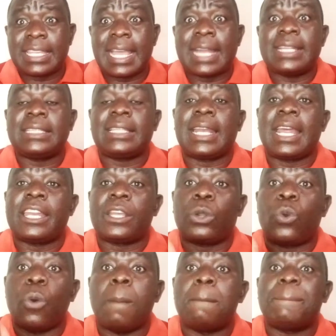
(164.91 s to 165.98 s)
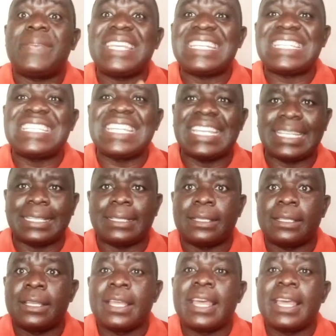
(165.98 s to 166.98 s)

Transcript: they are literally competing.